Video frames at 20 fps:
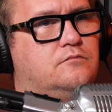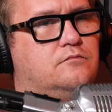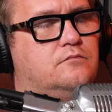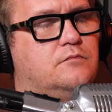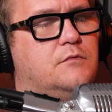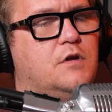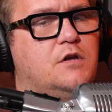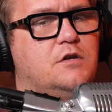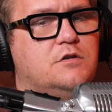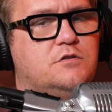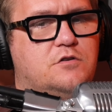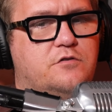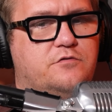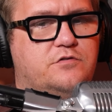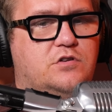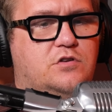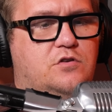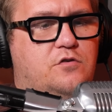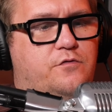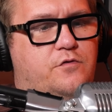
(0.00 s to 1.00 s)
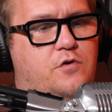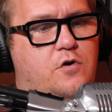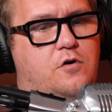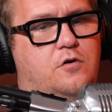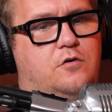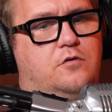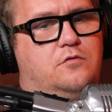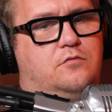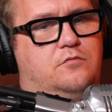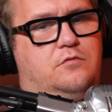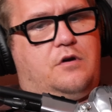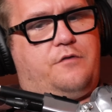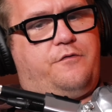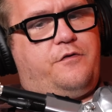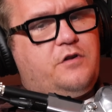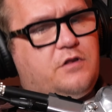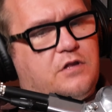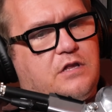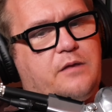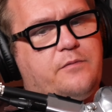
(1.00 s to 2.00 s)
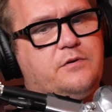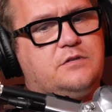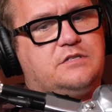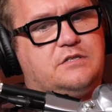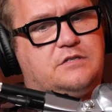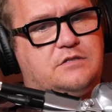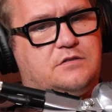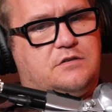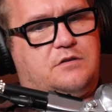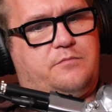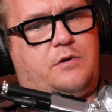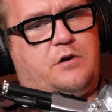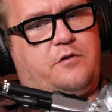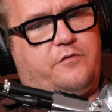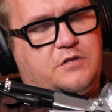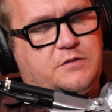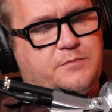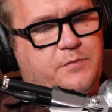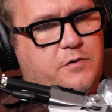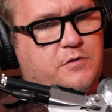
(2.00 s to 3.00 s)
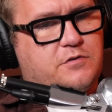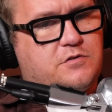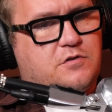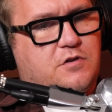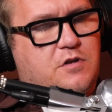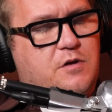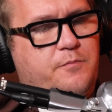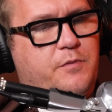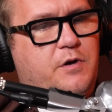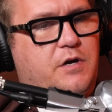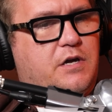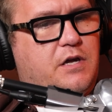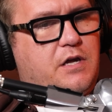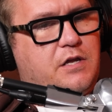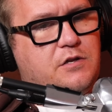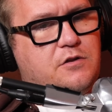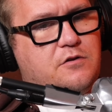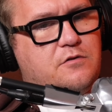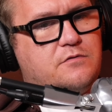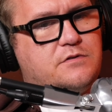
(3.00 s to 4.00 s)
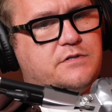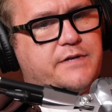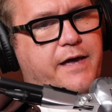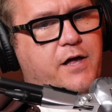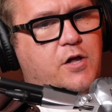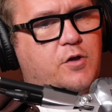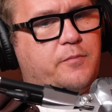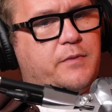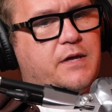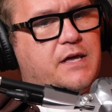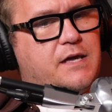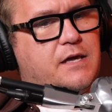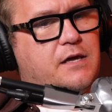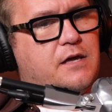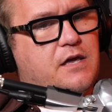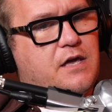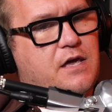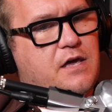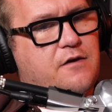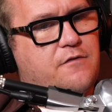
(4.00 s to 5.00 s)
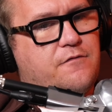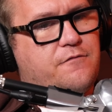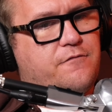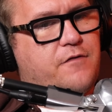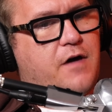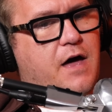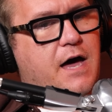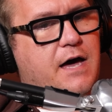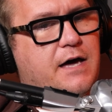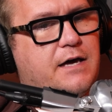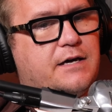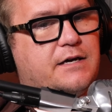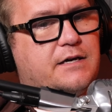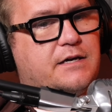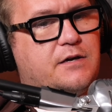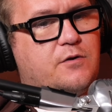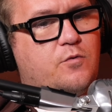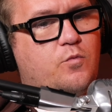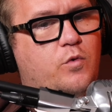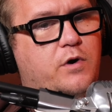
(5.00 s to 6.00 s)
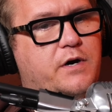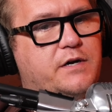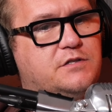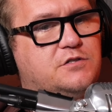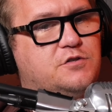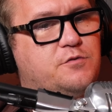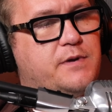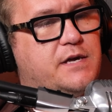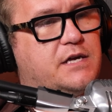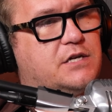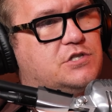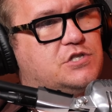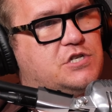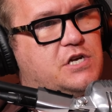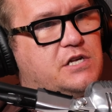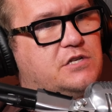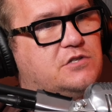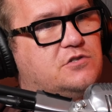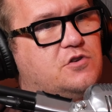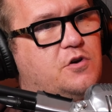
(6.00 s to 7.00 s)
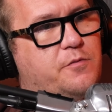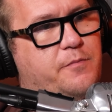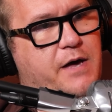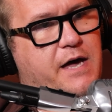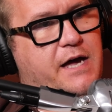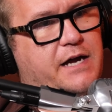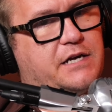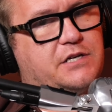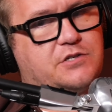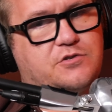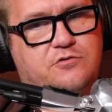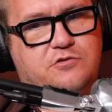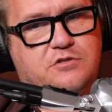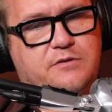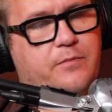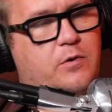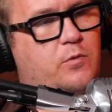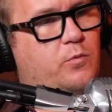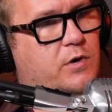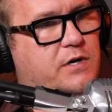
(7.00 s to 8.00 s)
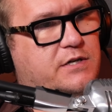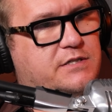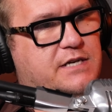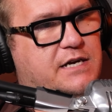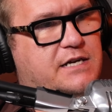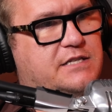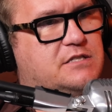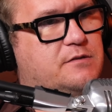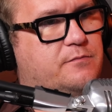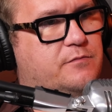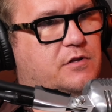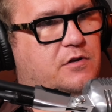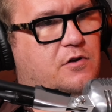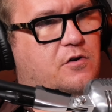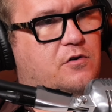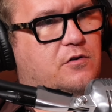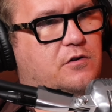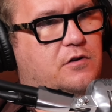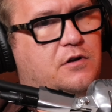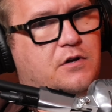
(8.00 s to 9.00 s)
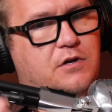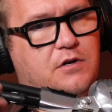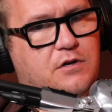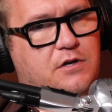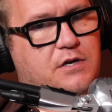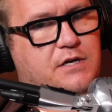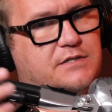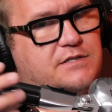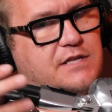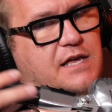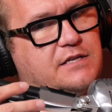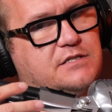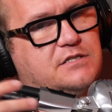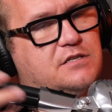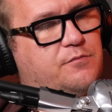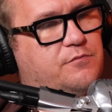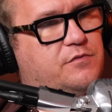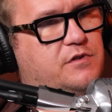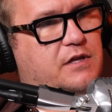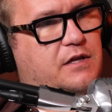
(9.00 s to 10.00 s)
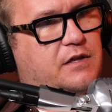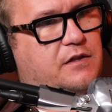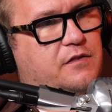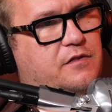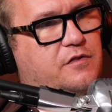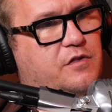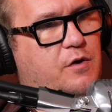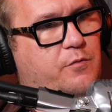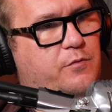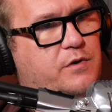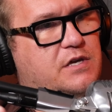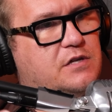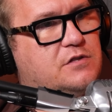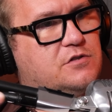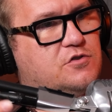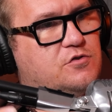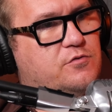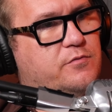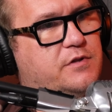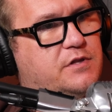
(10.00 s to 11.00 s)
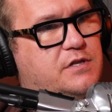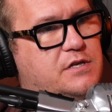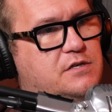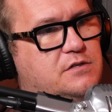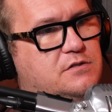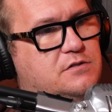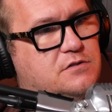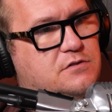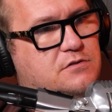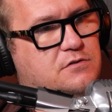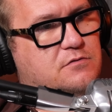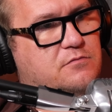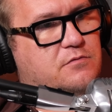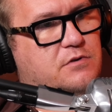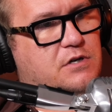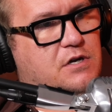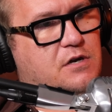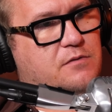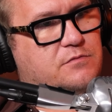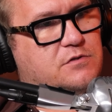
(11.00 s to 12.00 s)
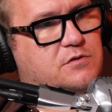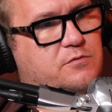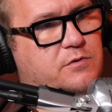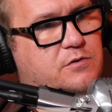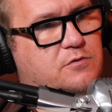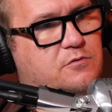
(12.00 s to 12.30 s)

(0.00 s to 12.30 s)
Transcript: Mm-hmm. So obviously you've got a fairly limited amount of experience on it, but can you tell me if I wanted to make a change to a package or someone wanted to add something on, is that something that we can do with ease when it comes to